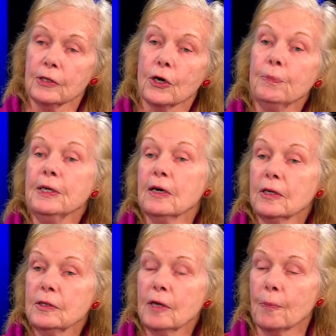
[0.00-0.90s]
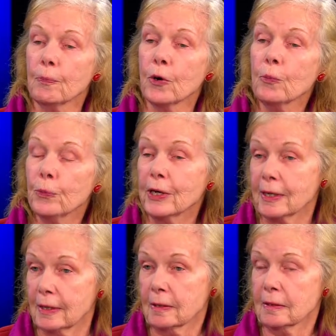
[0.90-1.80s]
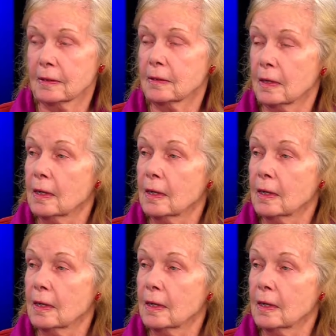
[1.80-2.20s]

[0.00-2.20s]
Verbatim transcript: go beyond appropriateness